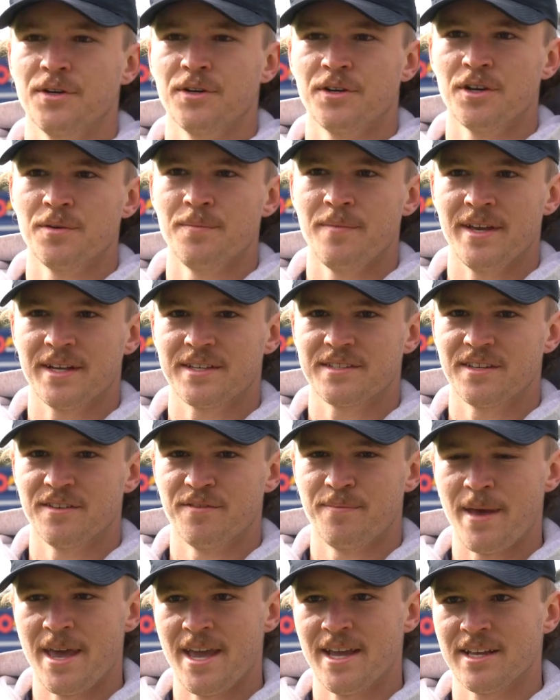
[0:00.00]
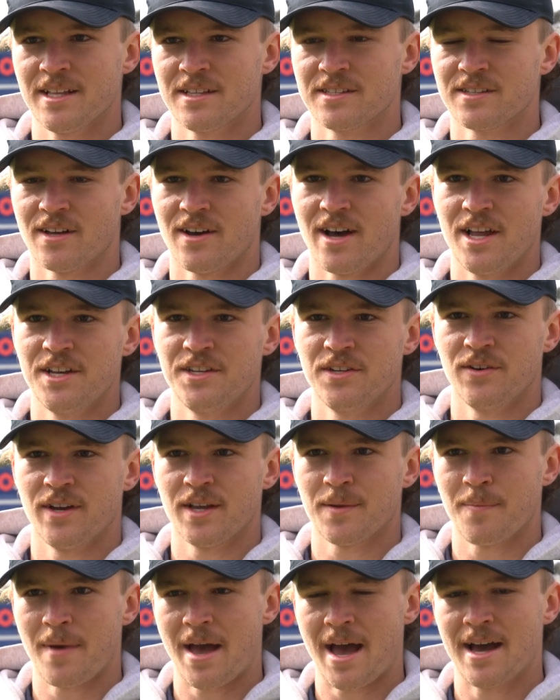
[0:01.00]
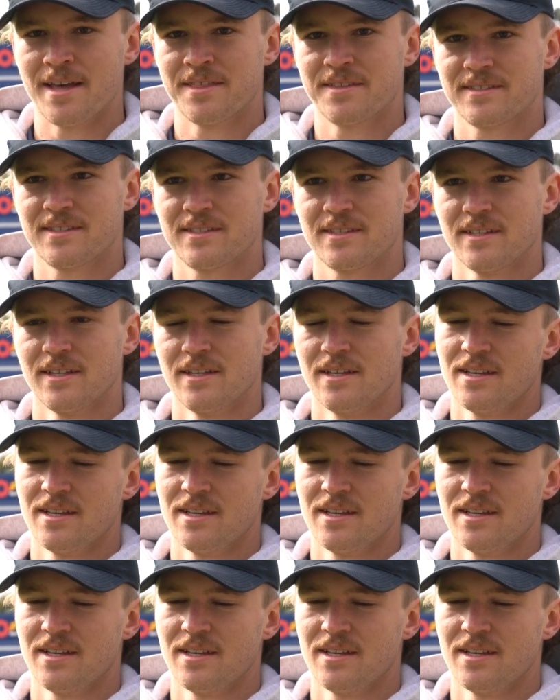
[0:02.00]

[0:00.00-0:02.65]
you a good mix of being inside doing maths,